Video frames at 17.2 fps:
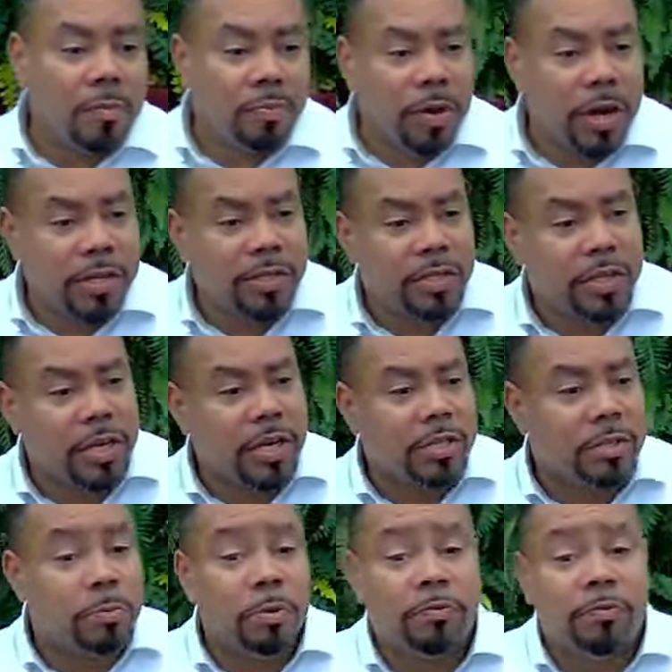
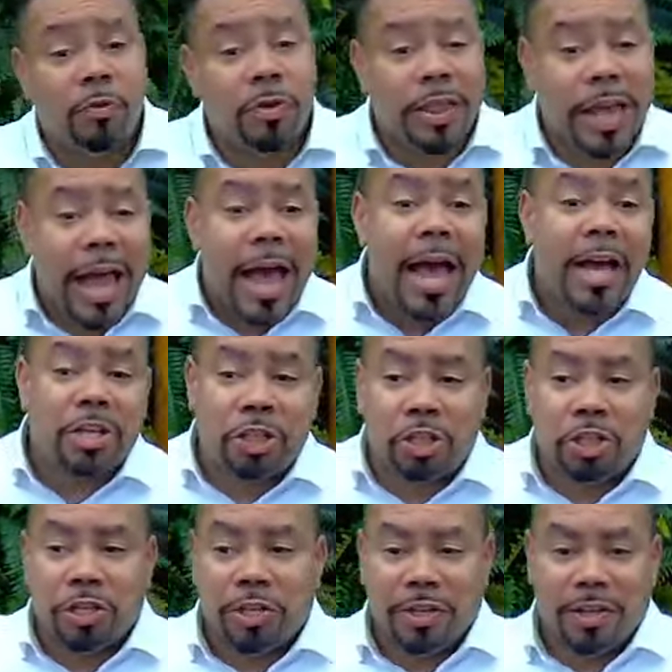process before the
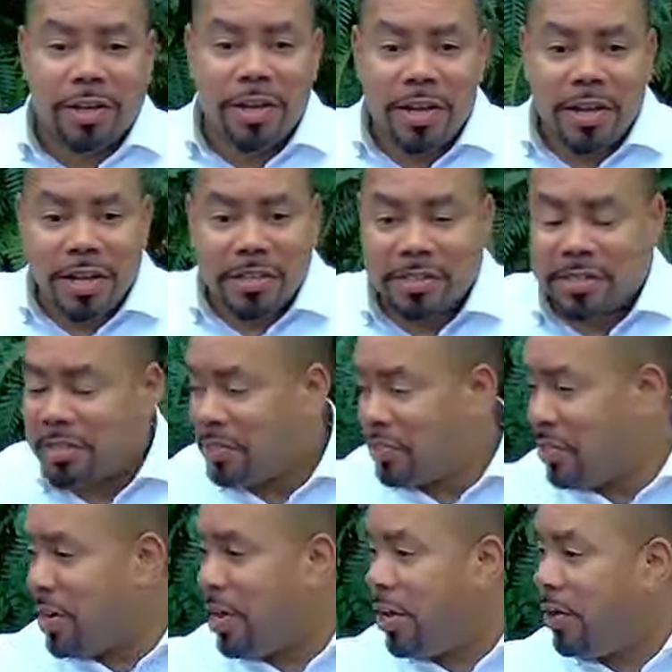action is the
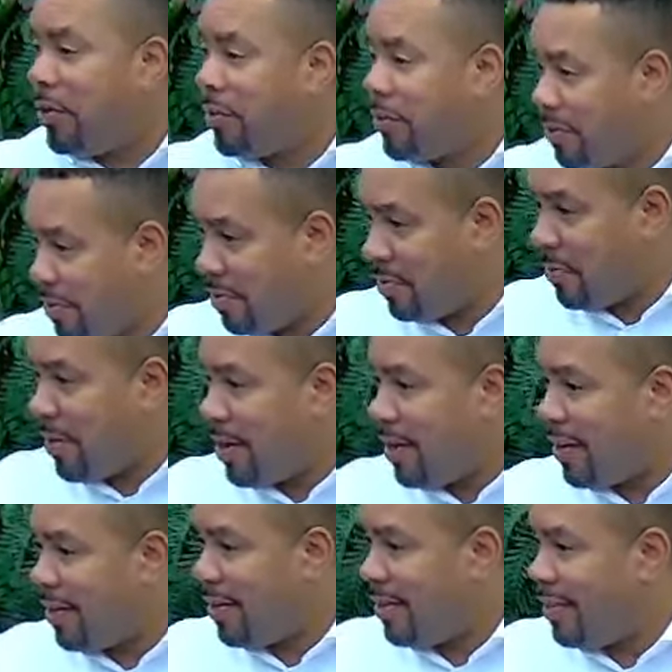snare, correct?